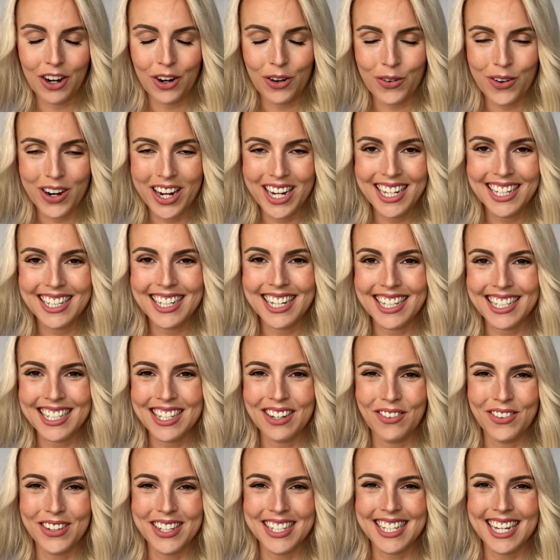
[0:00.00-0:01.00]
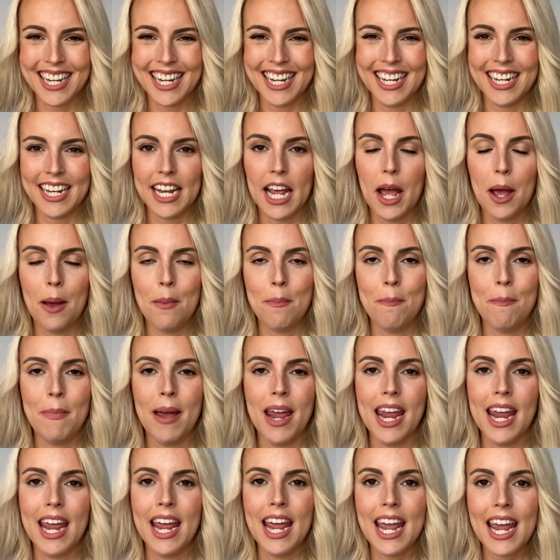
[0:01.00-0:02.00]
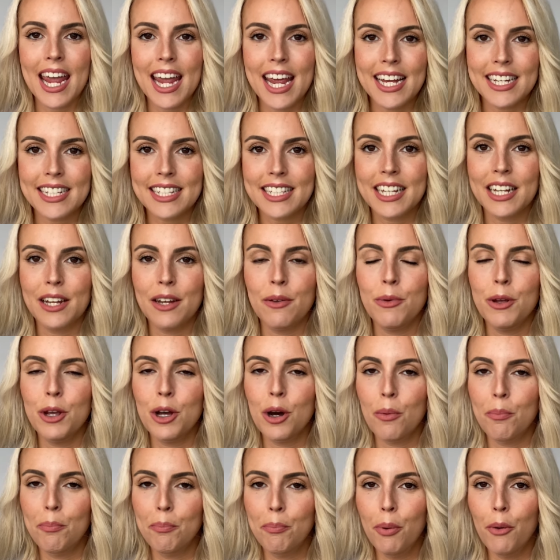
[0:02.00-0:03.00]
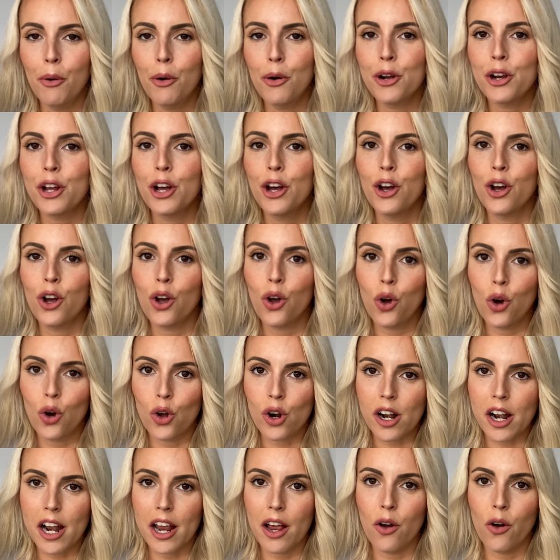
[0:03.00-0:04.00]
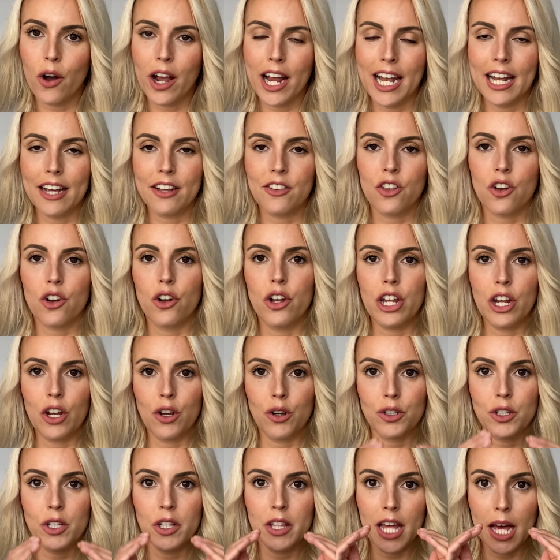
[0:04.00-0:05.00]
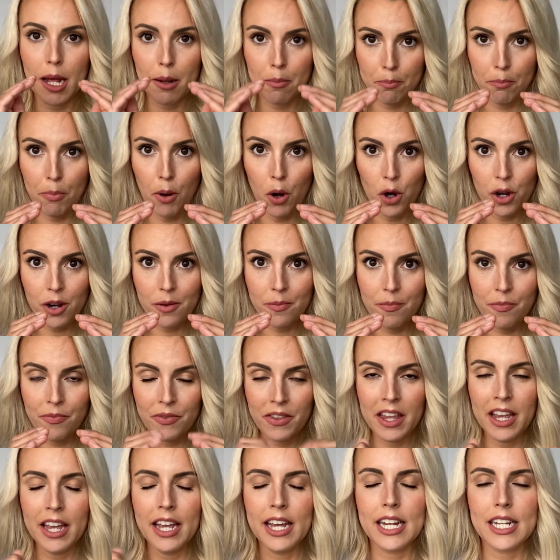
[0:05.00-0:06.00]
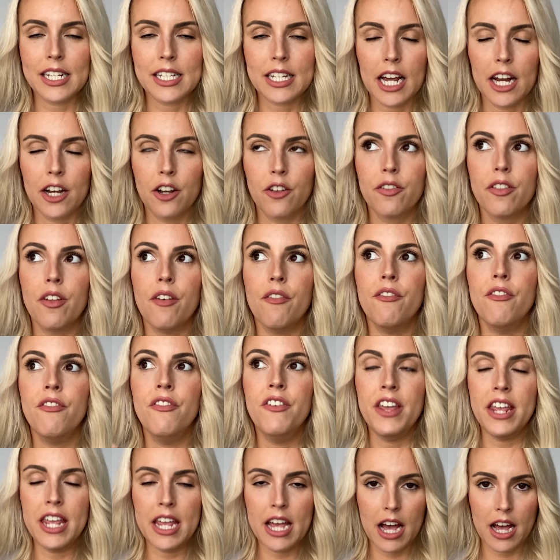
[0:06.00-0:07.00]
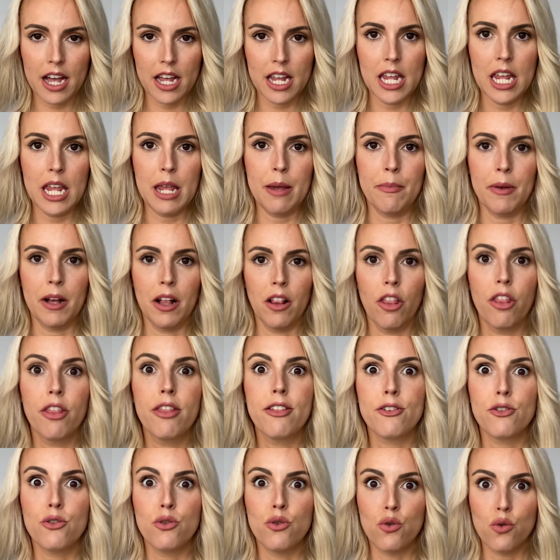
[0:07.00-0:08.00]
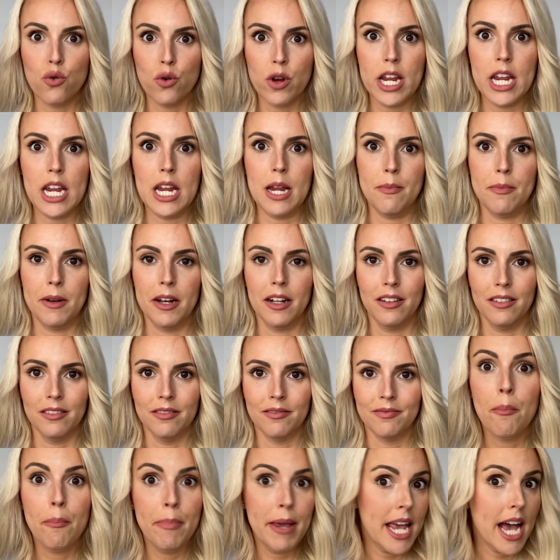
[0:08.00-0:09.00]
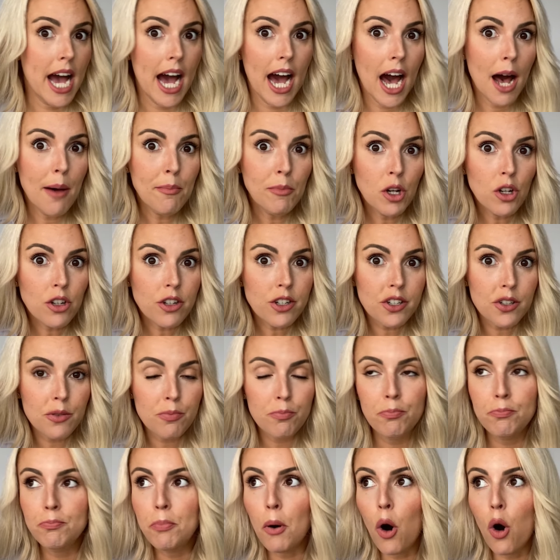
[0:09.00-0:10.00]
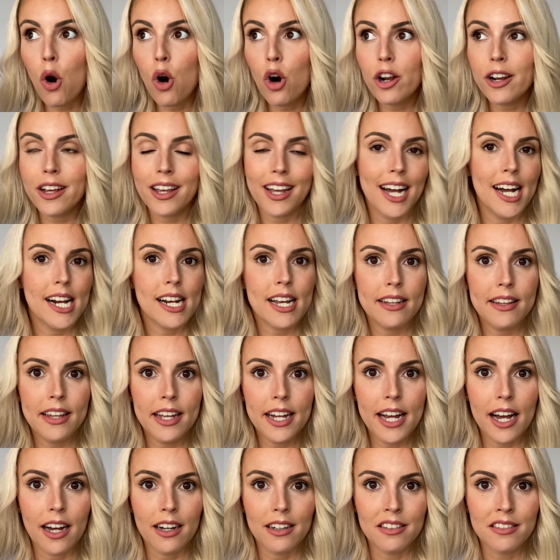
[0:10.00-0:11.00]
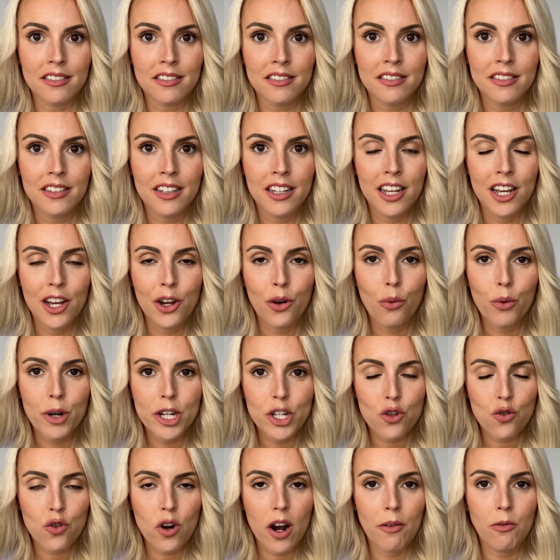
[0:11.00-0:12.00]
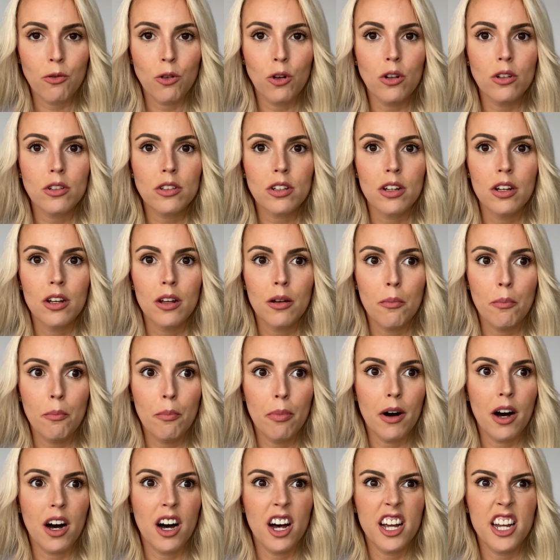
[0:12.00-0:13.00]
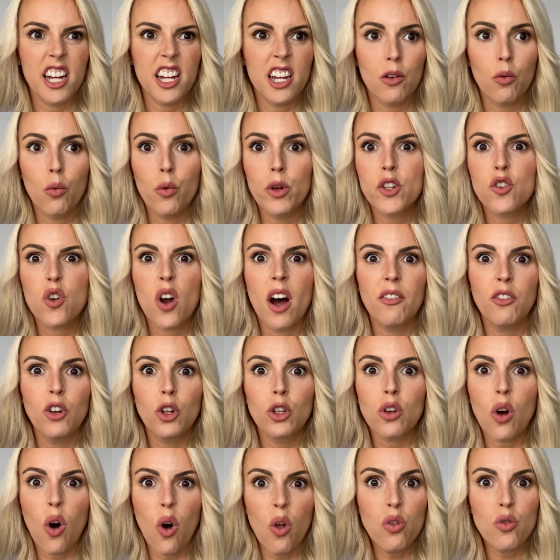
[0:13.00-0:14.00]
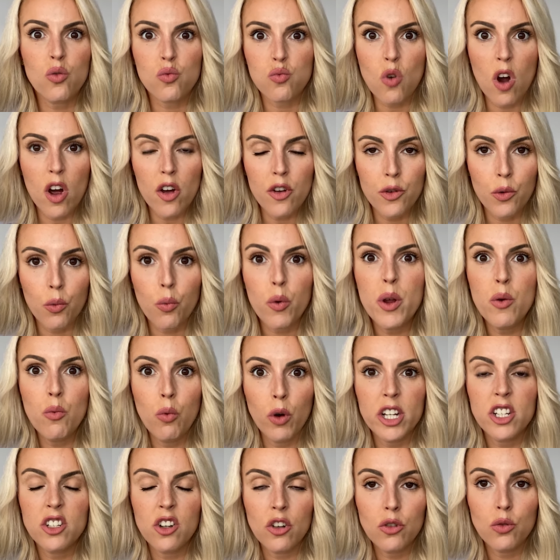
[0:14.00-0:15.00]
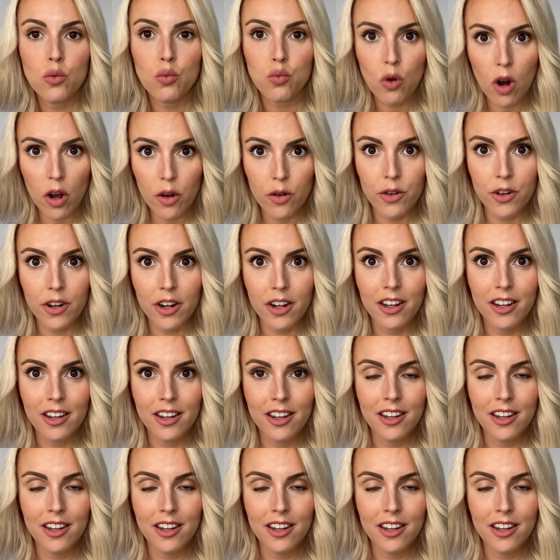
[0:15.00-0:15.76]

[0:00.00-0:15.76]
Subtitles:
All right, that's how we say it. Me escribió por correo electrónico. So that por is kind of the via email, through email. Viajamos por carretera. We traveled on the road. We went on the road.